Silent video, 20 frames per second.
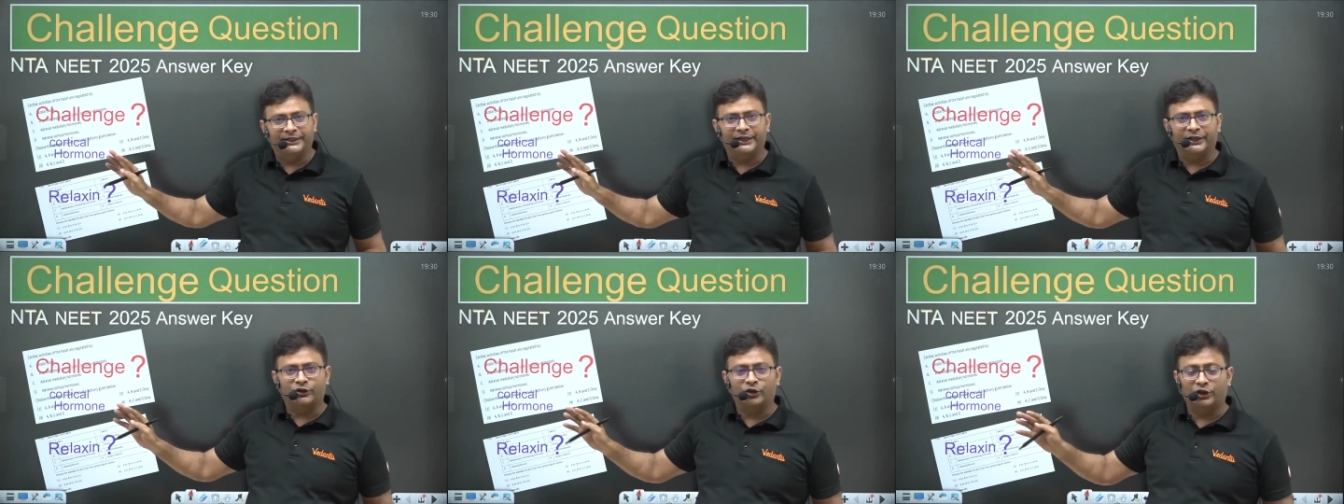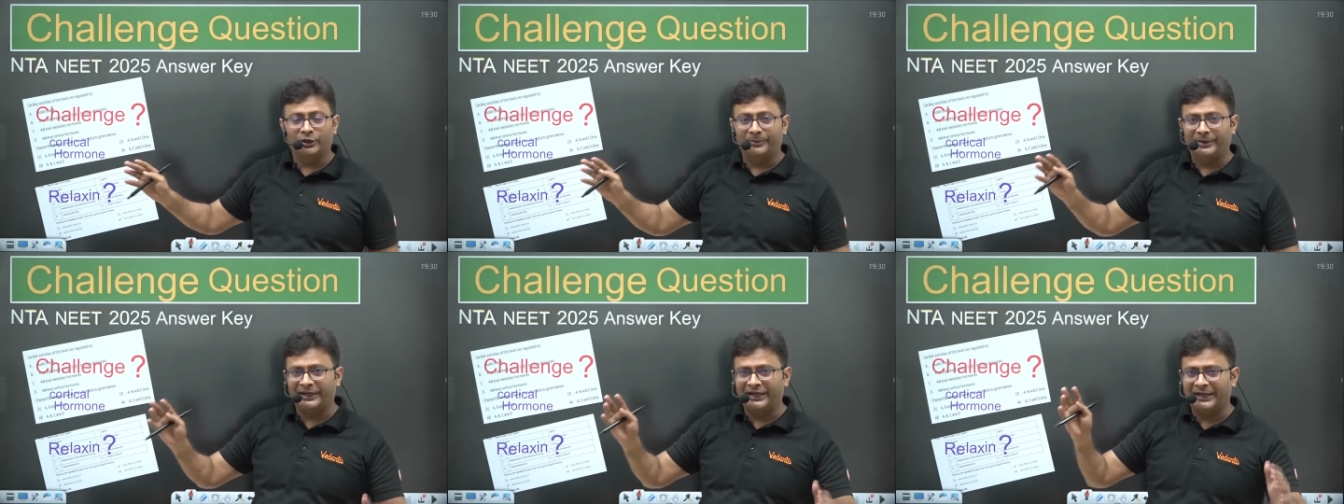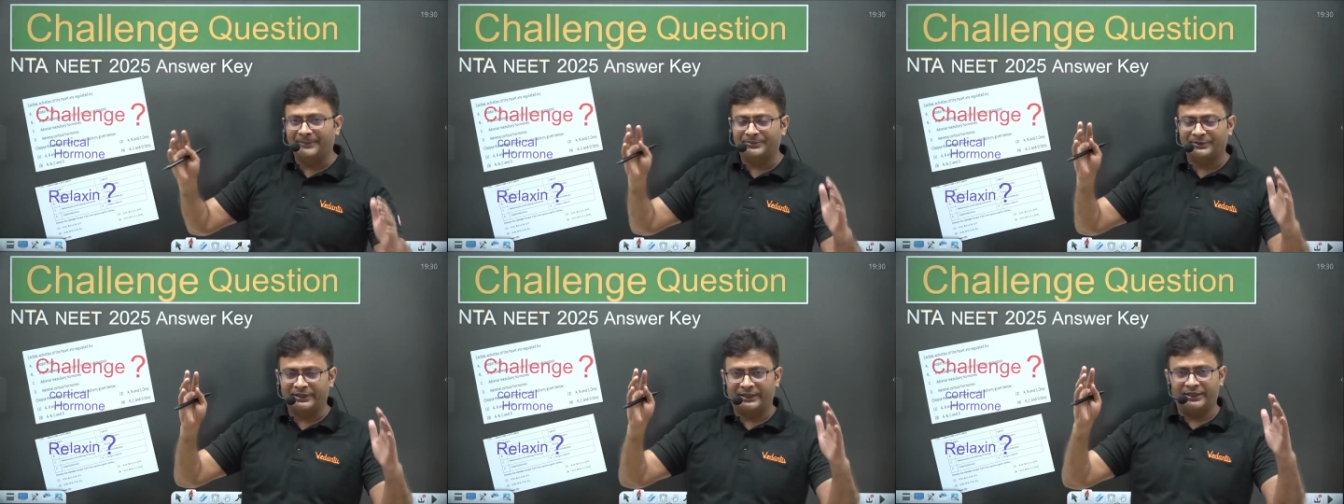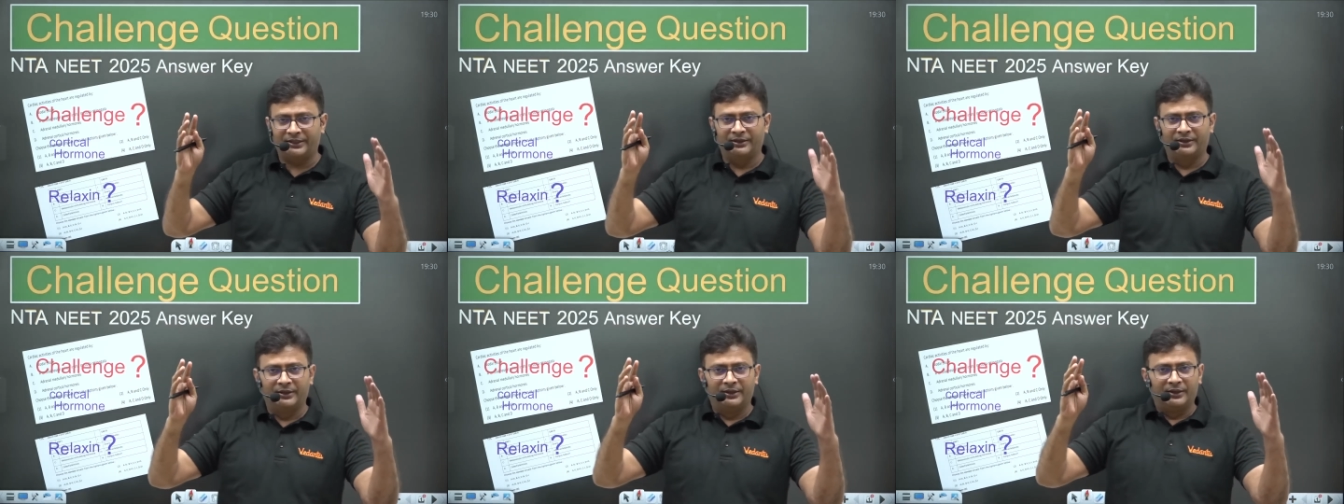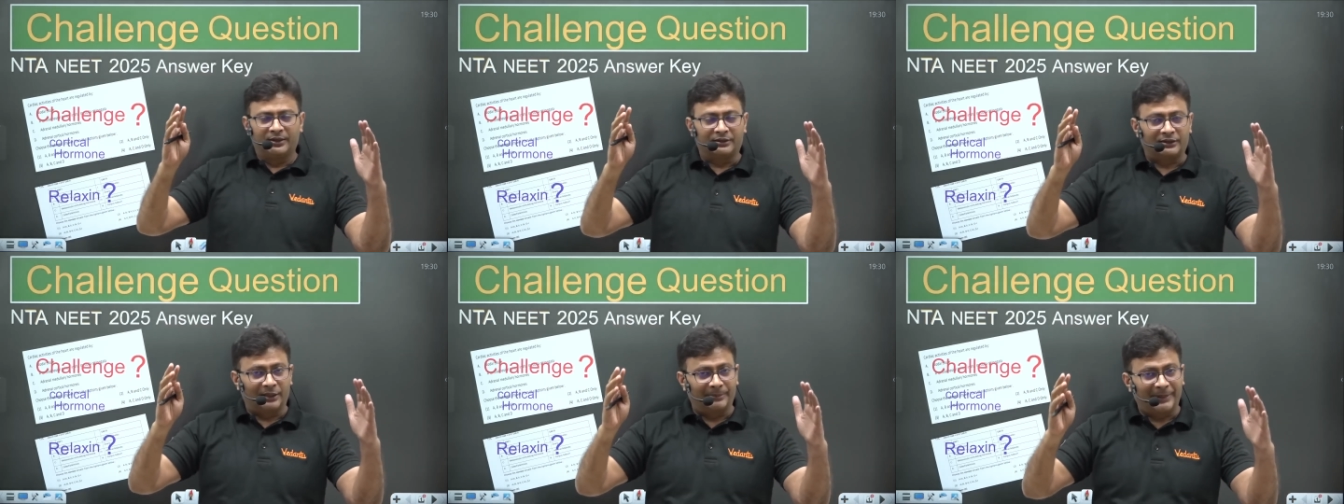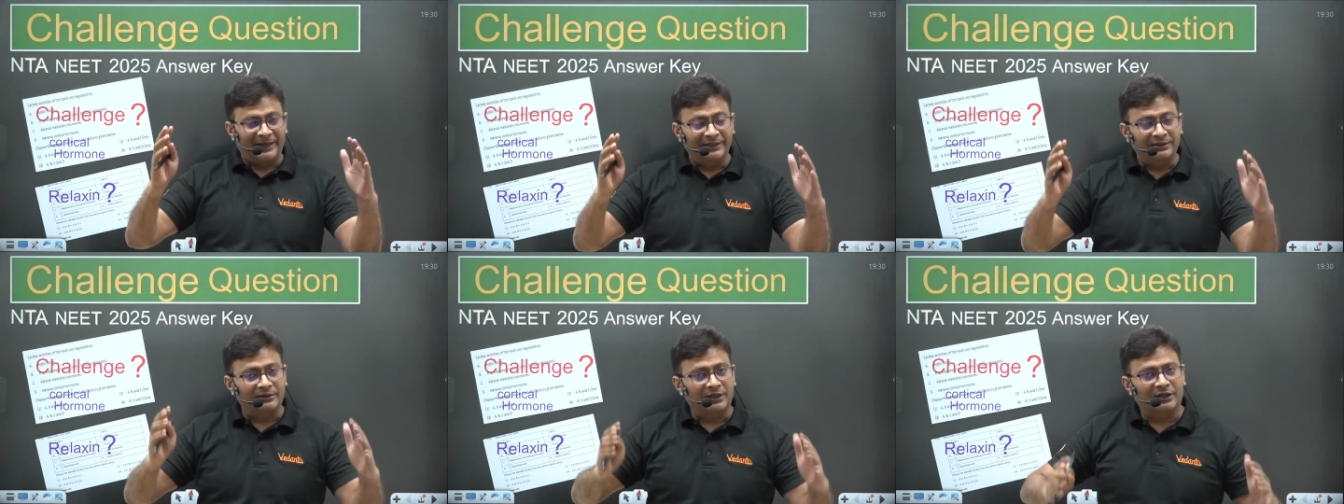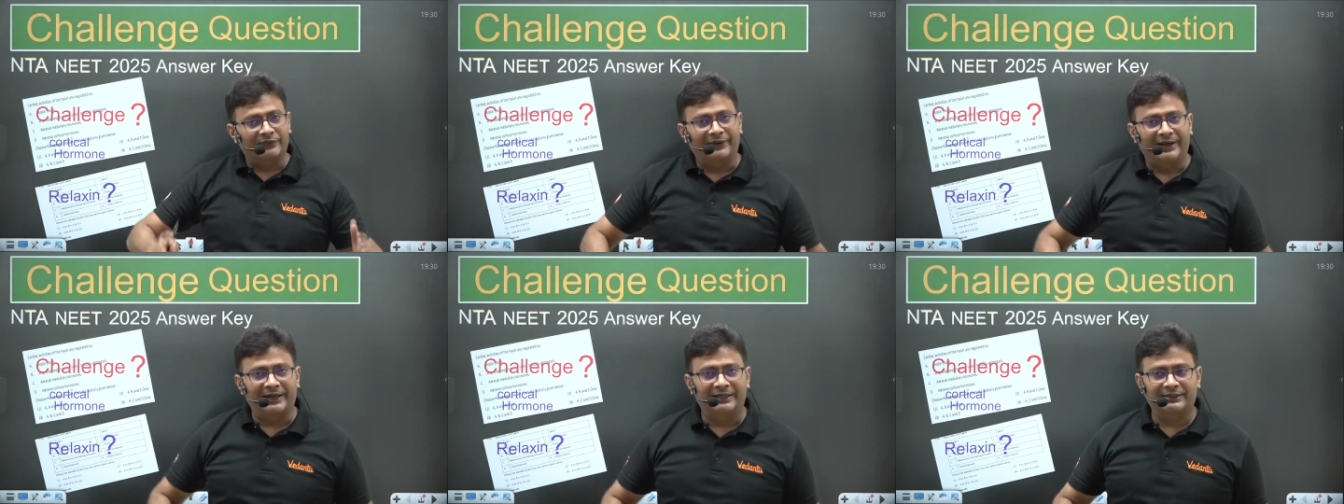Okay? Since I had asked you to
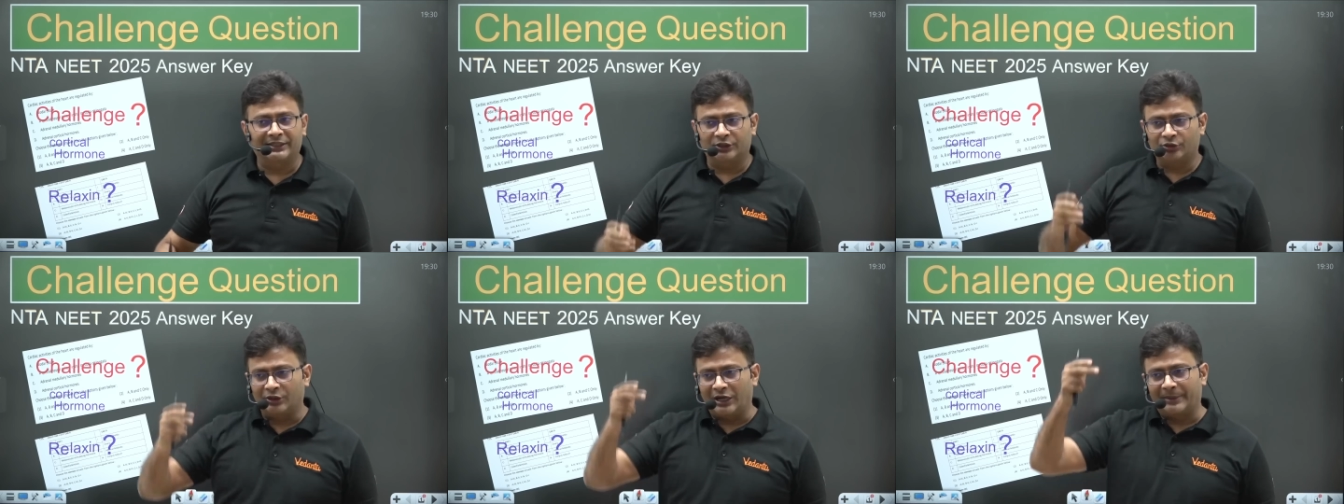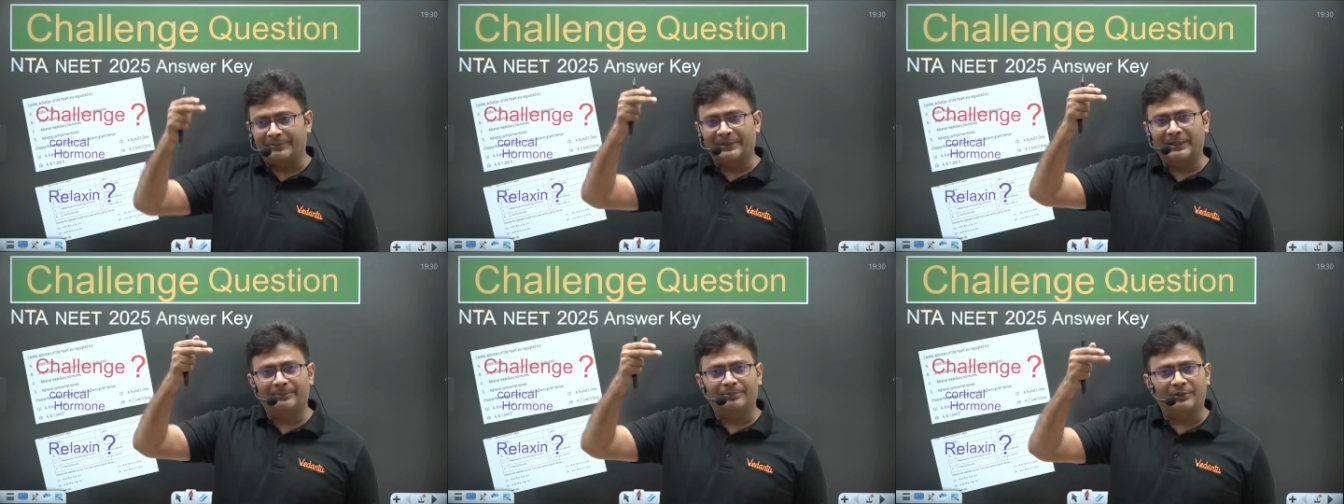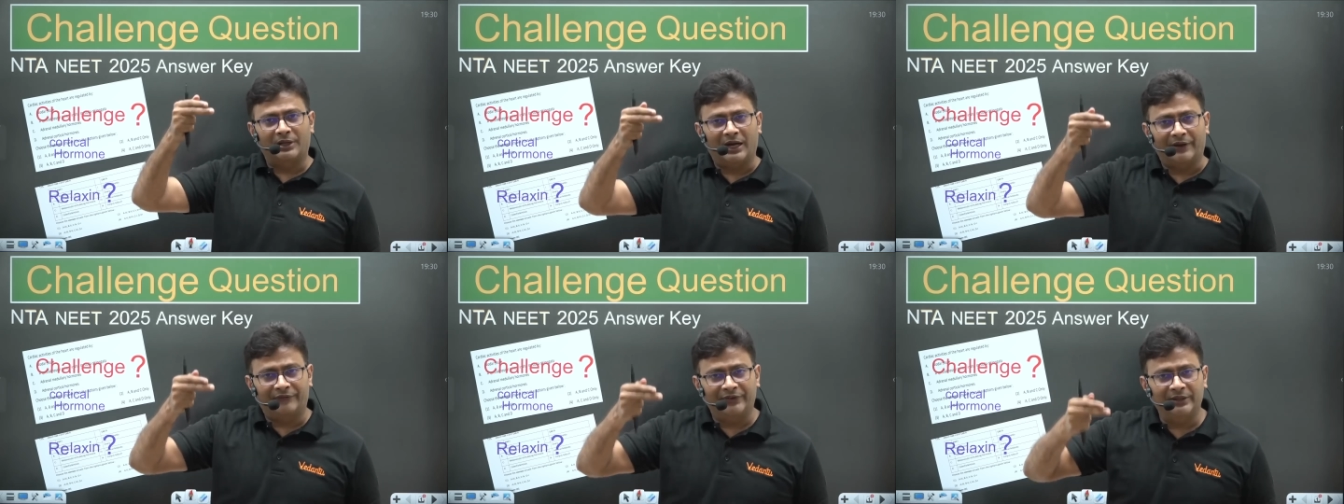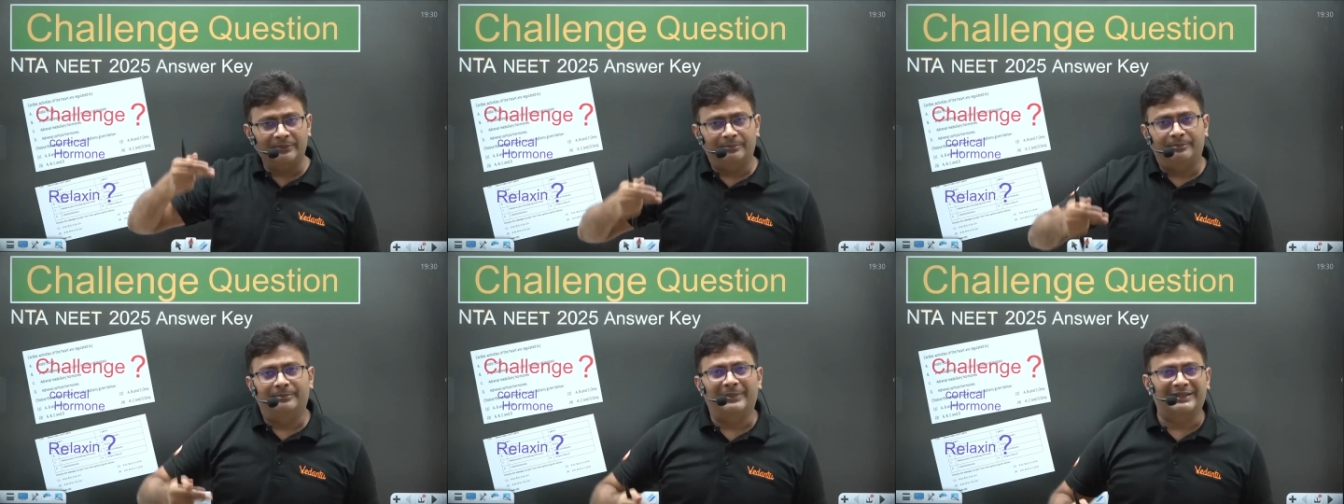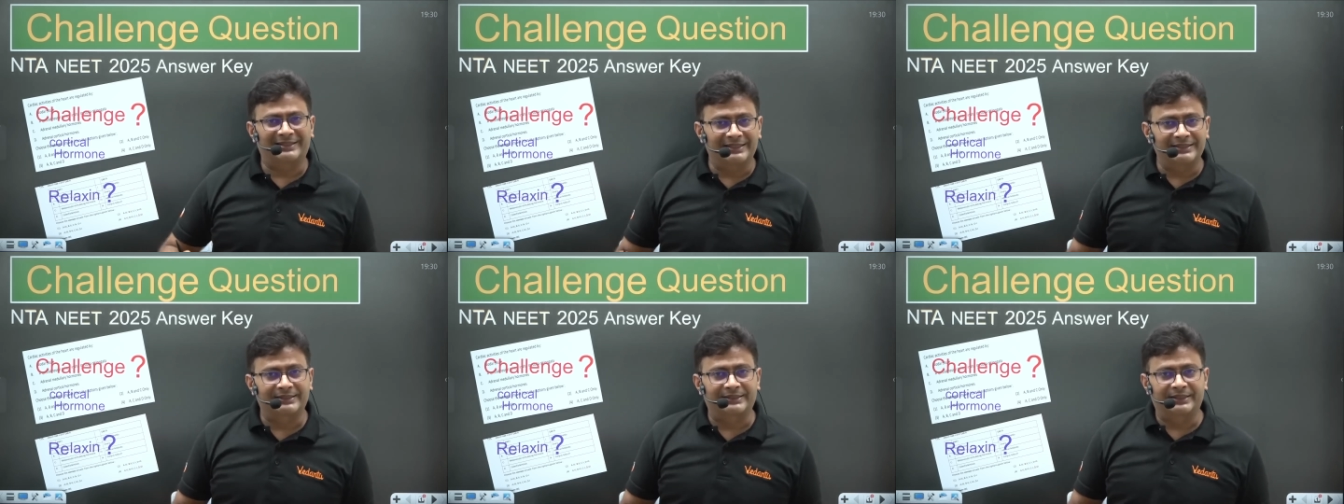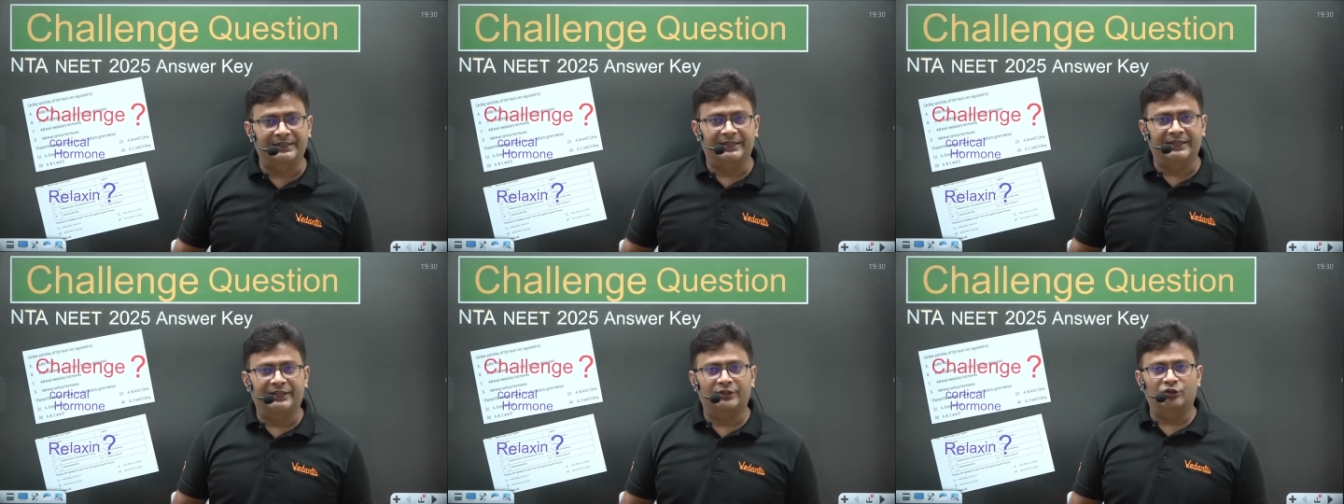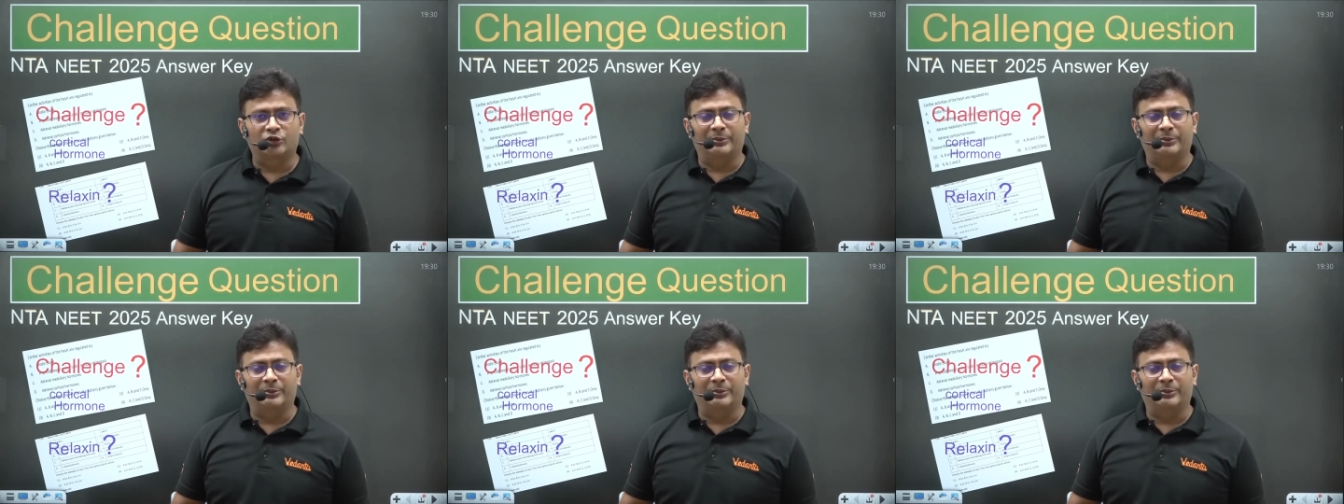comment, you have sent many messages.